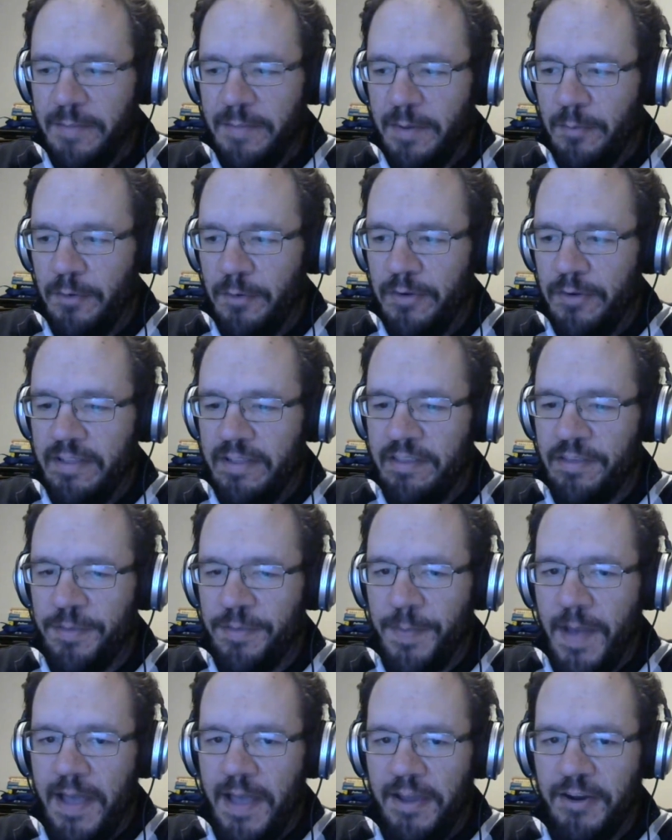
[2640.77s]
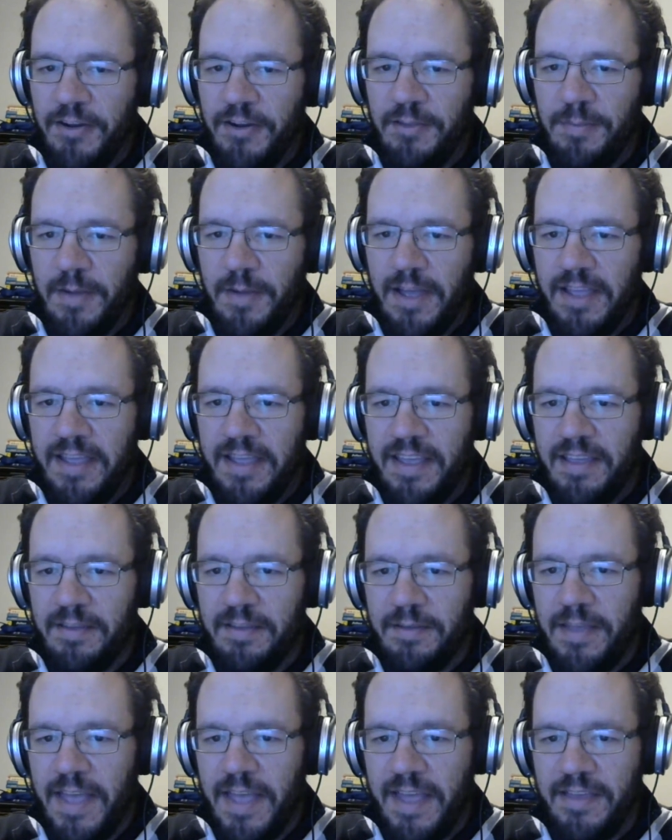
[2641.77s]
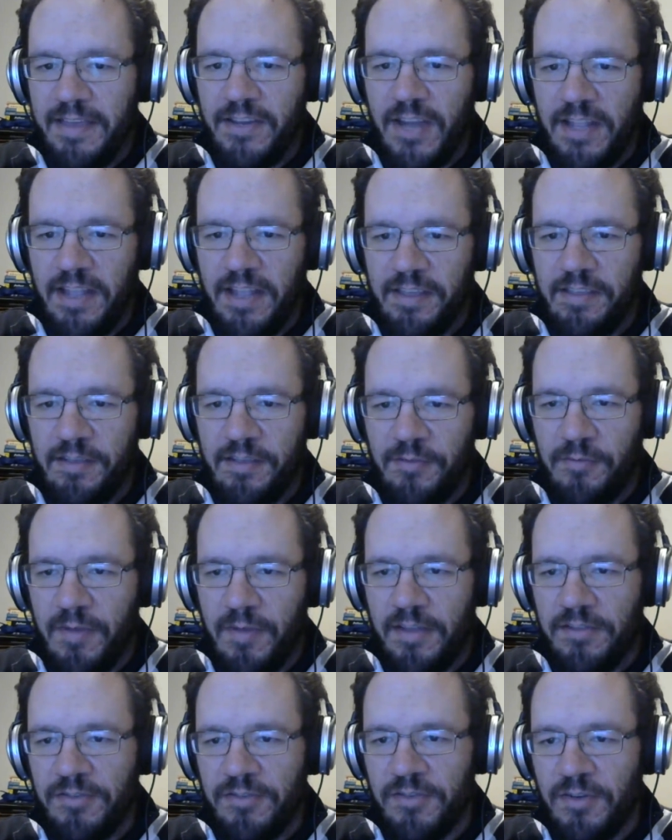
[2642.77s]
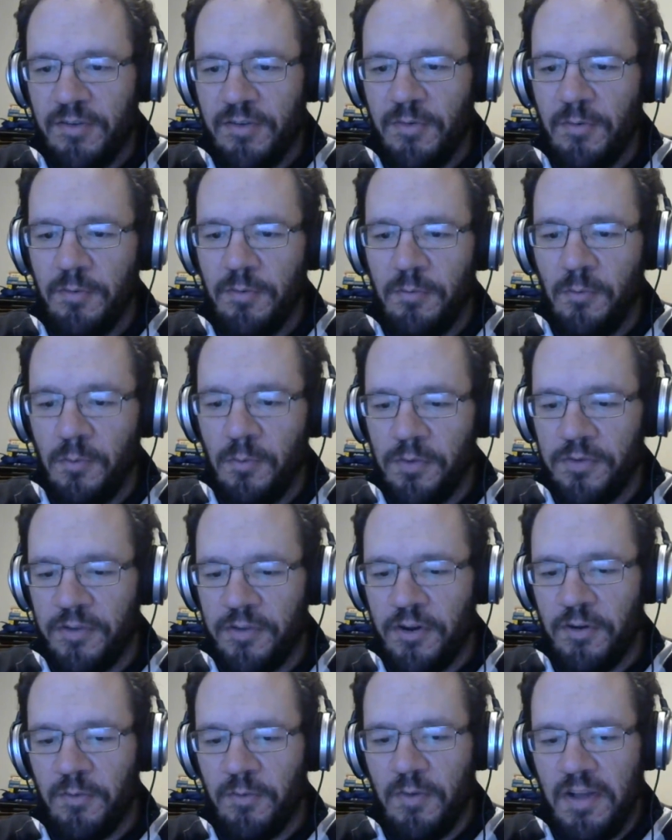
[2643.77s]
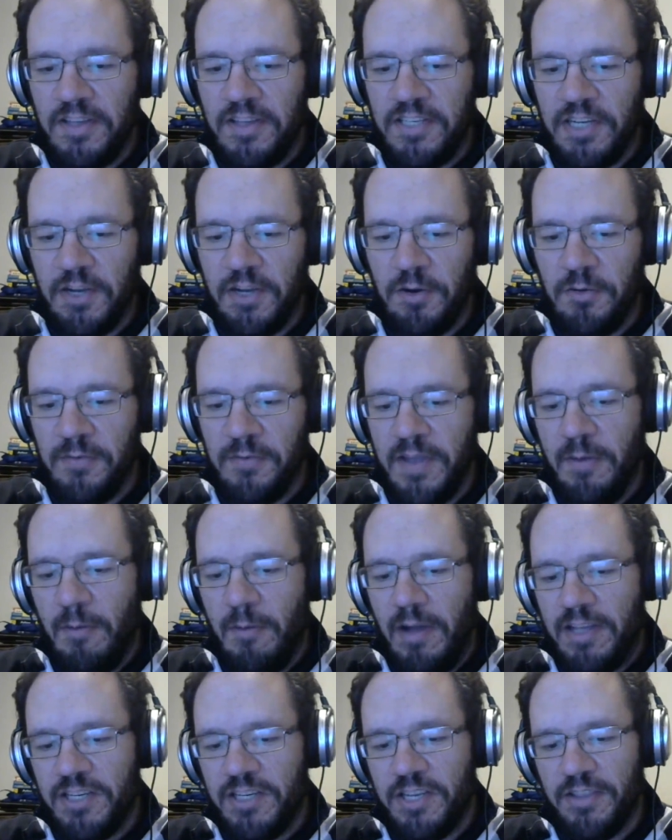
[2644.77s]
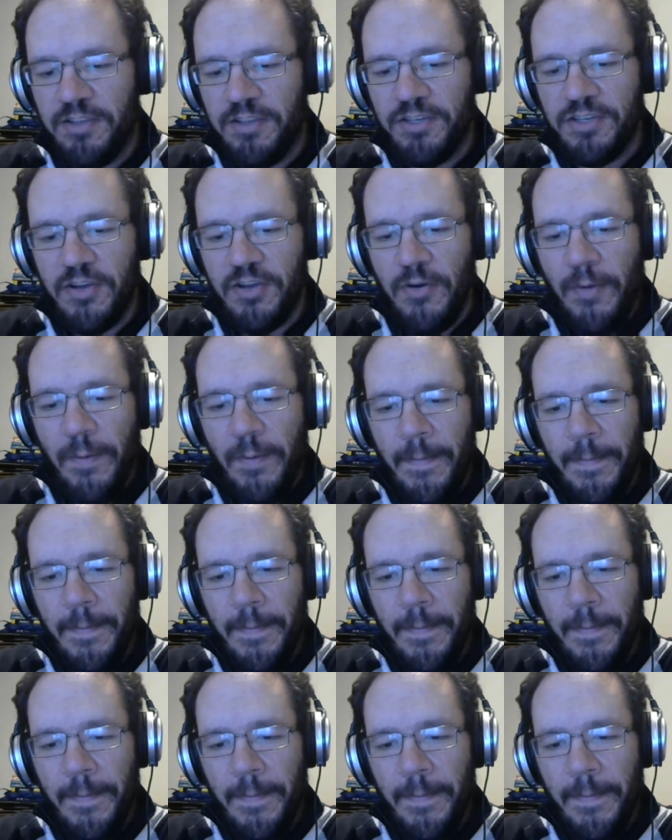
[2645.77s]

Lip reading: were inspired by Ken Jennings' run to start watching or rewatching the show.